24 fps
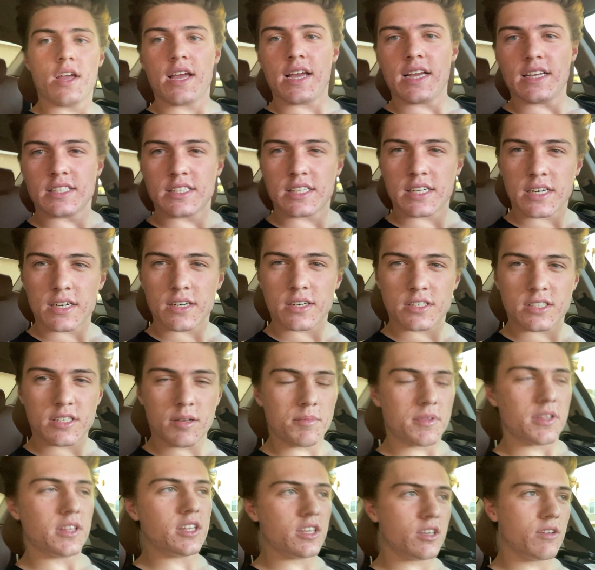is there
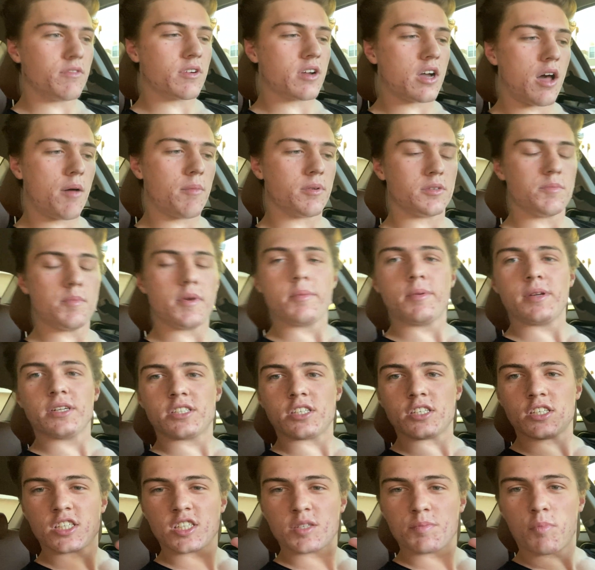something that you've accomplished? Maybe
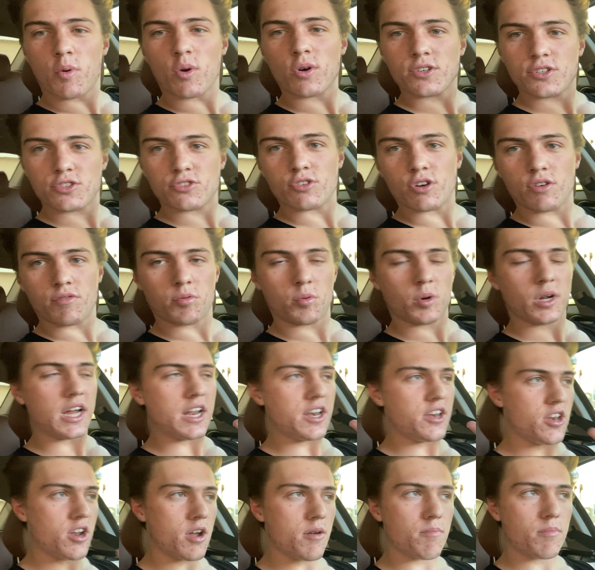it's a sports trophy. We
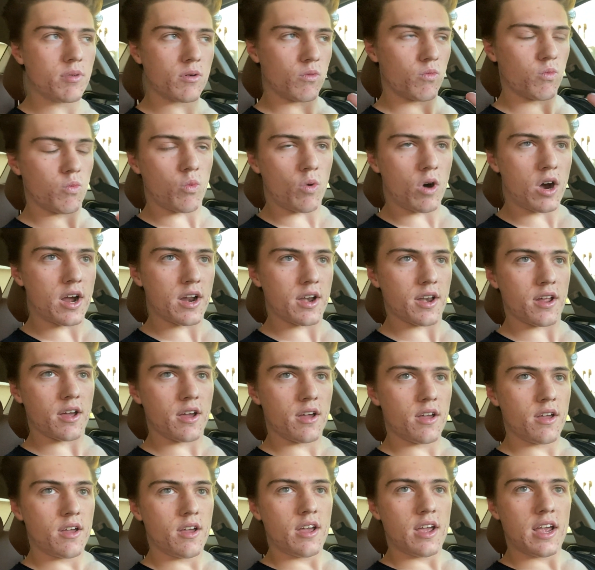got number 1,
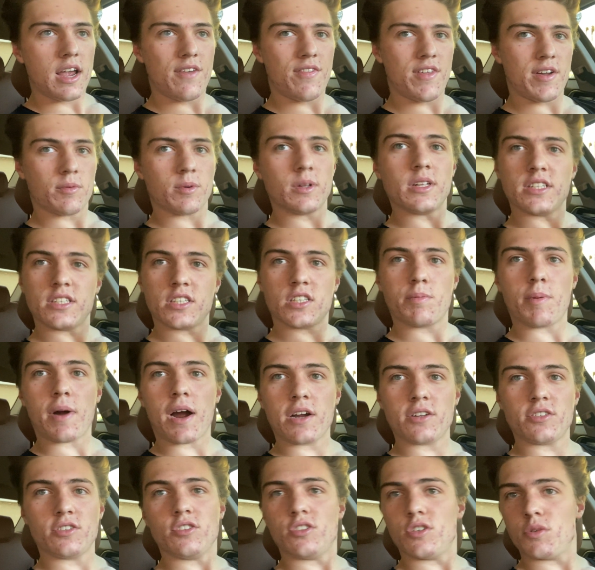and that really
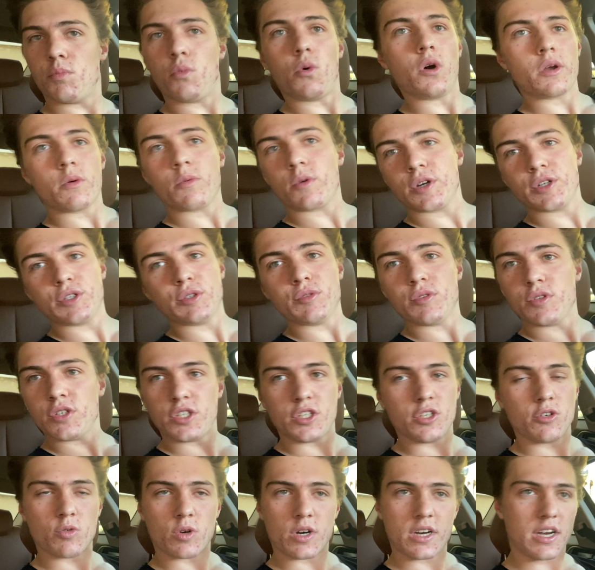inspires you to a point where
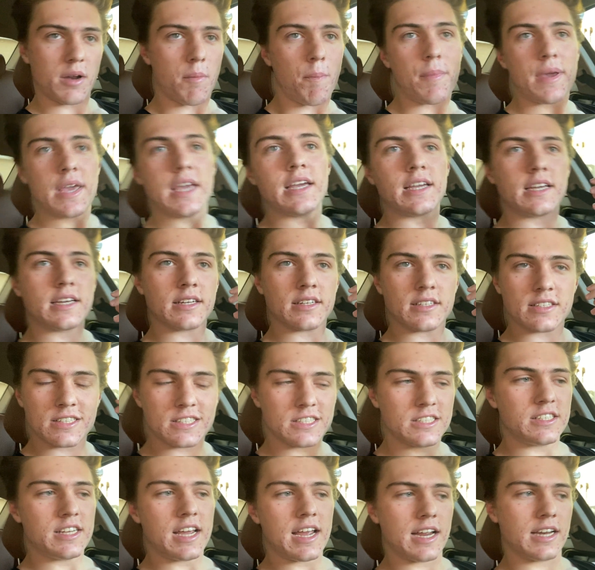you were in a peak
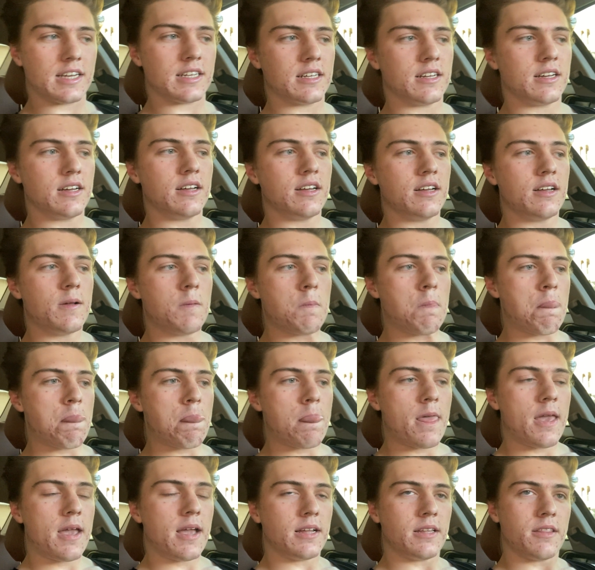state.
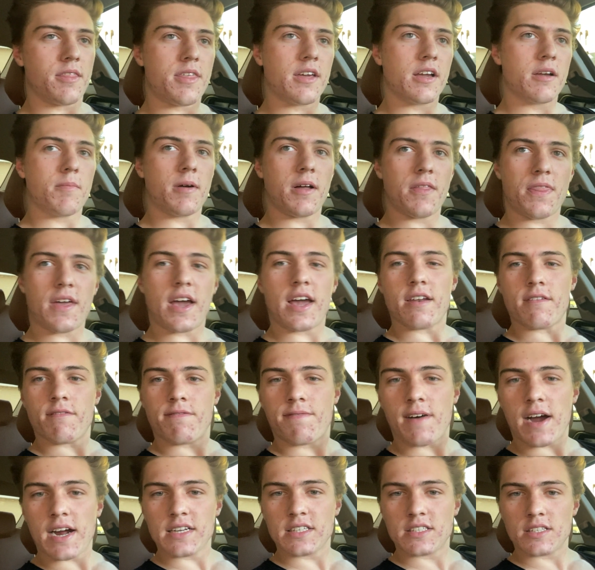And think about that and
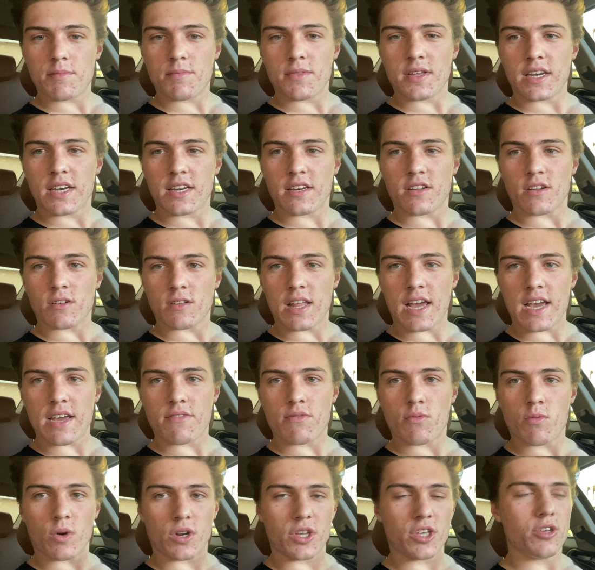find something in your
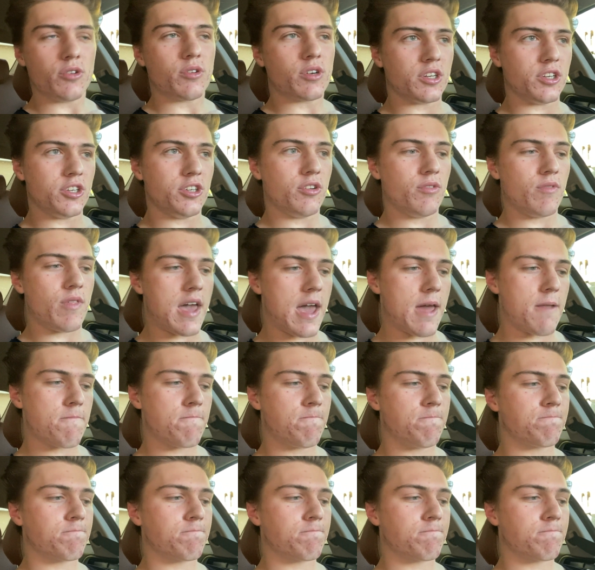life where you can do that.